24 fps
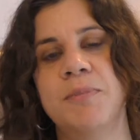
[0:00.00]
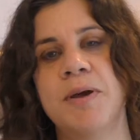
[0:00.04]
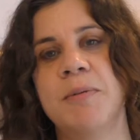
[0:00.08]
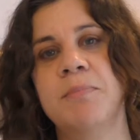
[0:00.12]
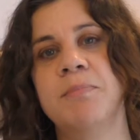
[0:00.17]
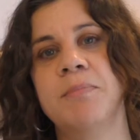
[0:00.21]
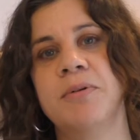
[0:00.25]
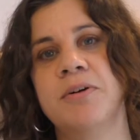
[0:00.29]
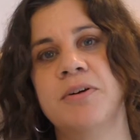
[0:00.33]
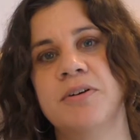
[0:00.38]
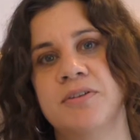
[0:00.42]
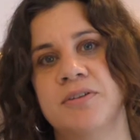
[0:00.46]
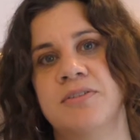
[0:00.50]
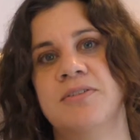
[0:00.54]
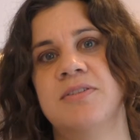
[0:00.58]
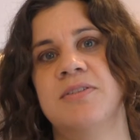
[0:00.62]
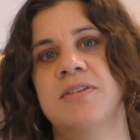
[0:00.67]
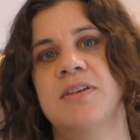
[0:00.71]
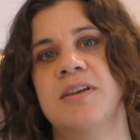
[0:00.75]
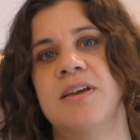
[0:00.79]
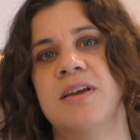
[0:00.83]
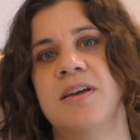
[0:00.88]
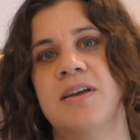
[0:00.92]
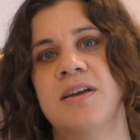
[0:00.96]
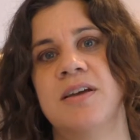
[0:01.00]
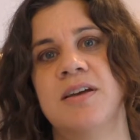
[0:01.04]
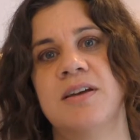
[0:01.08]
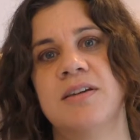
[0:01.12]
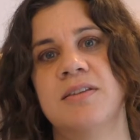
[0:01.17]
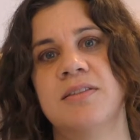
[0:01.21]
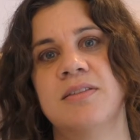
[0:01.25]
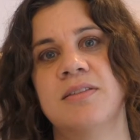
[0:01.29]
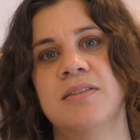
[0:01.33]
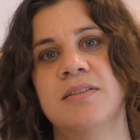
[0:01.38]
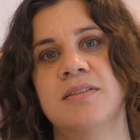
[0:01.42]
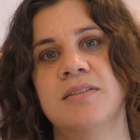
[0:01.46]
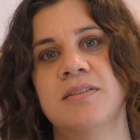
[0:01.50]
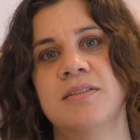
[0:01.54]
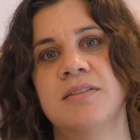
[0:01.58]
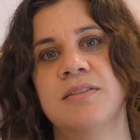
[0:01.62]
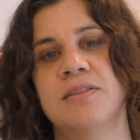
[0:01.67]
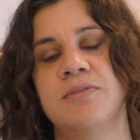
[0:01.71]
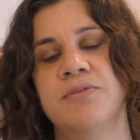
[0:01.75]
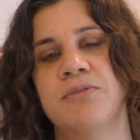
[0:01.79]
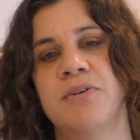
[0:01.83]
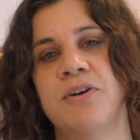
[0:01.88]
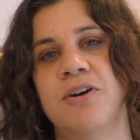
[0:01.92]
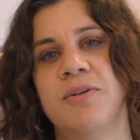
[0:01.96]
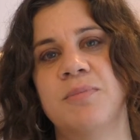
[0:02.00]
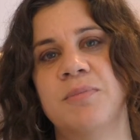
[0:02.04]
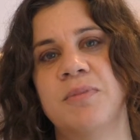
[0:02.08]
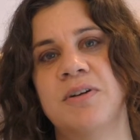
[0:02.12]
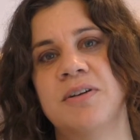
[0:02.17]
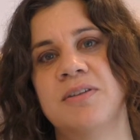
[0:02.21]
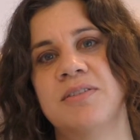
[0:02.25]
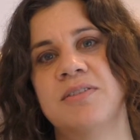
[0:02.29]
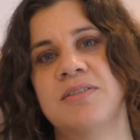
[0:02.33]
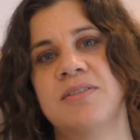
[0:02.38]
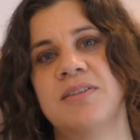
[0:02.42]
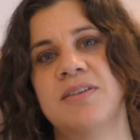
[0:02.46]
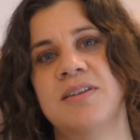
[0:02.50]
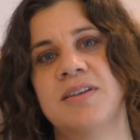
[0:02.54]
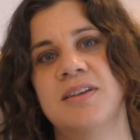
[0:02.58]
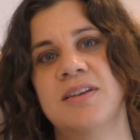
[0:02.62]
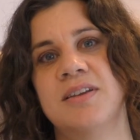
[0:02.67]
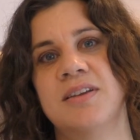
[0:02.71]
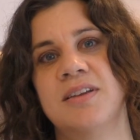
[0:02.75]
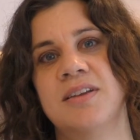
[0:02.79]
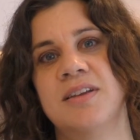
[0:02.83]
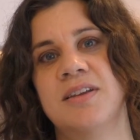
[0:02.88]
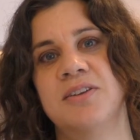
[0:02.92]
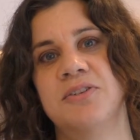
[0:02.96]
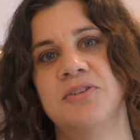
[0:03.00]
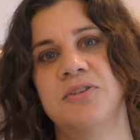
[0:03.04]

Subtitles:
members, the farmers in